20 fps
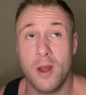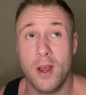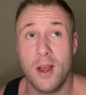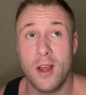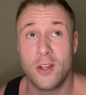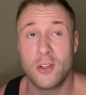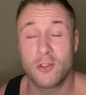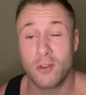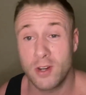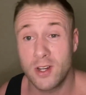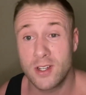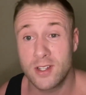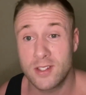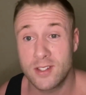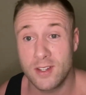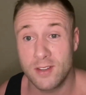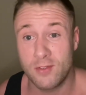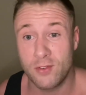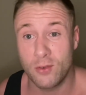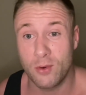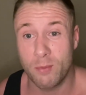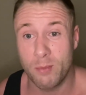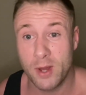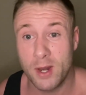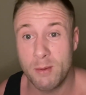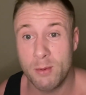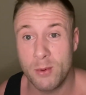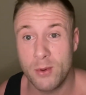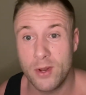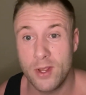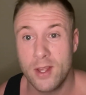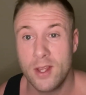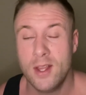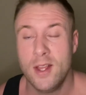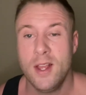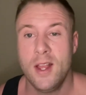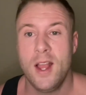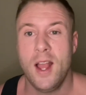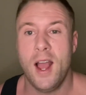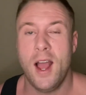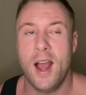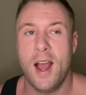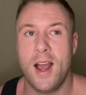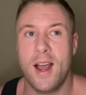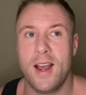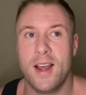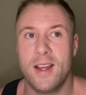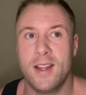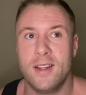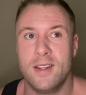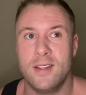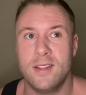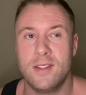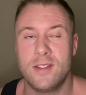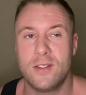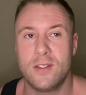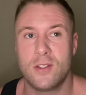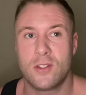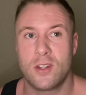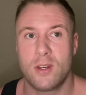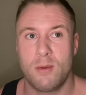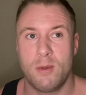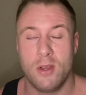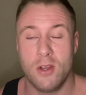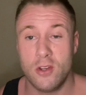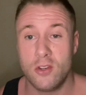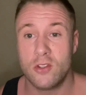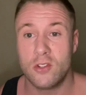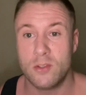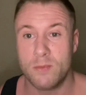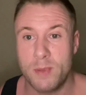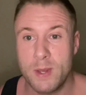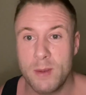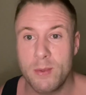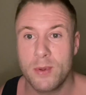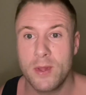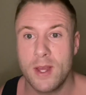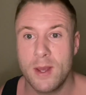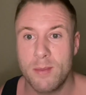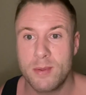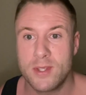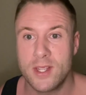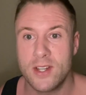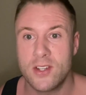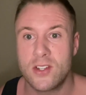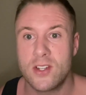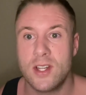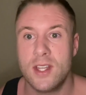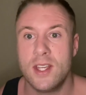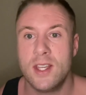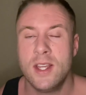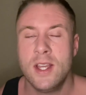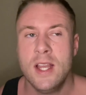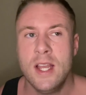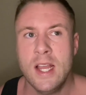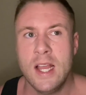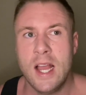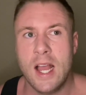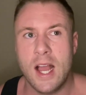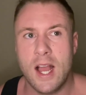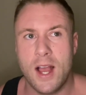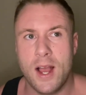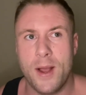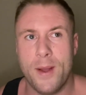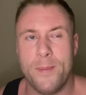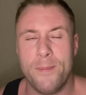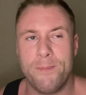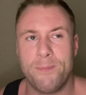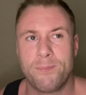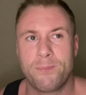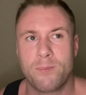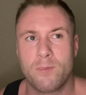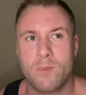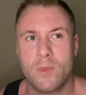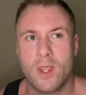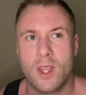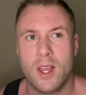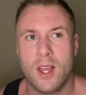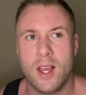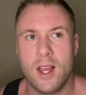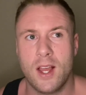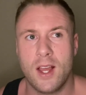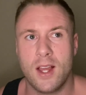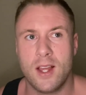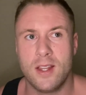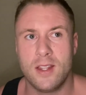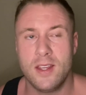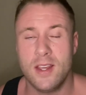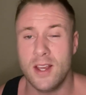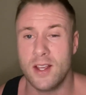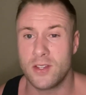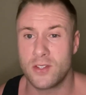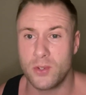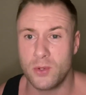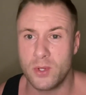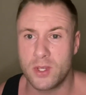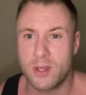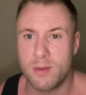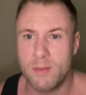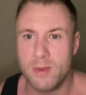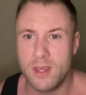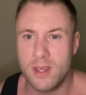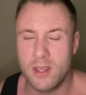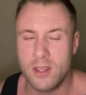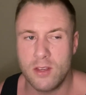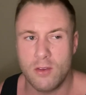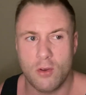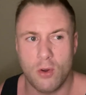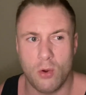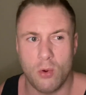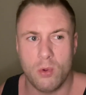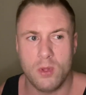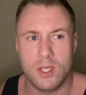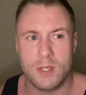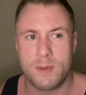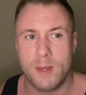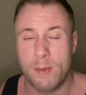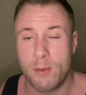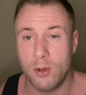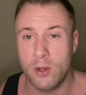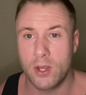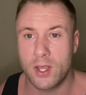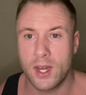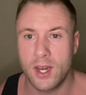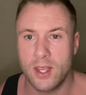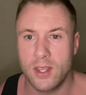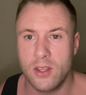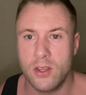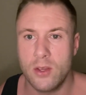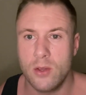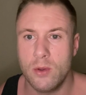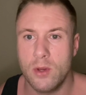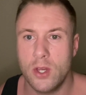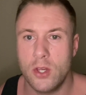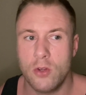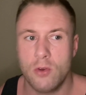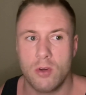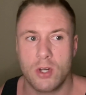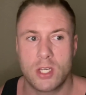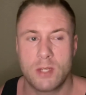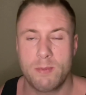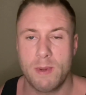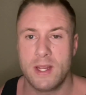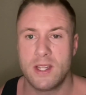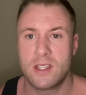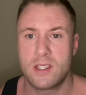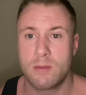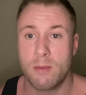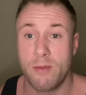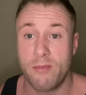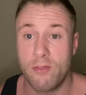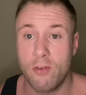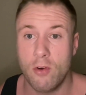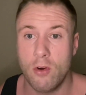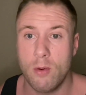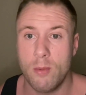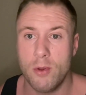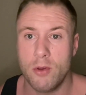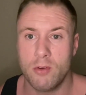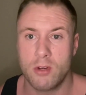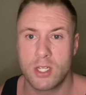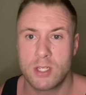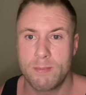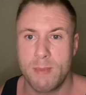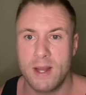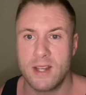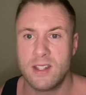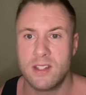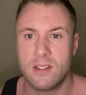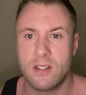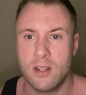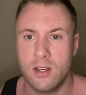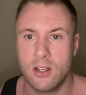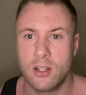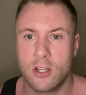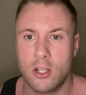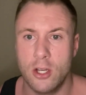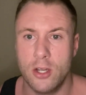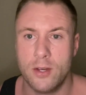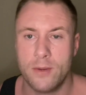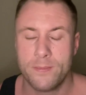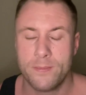trunks if you're a bodybuilder, and there's going to be hundreds of people there potentially. So it can be, you've got all these people looking at you and you're expected to perform and you're expected to look good.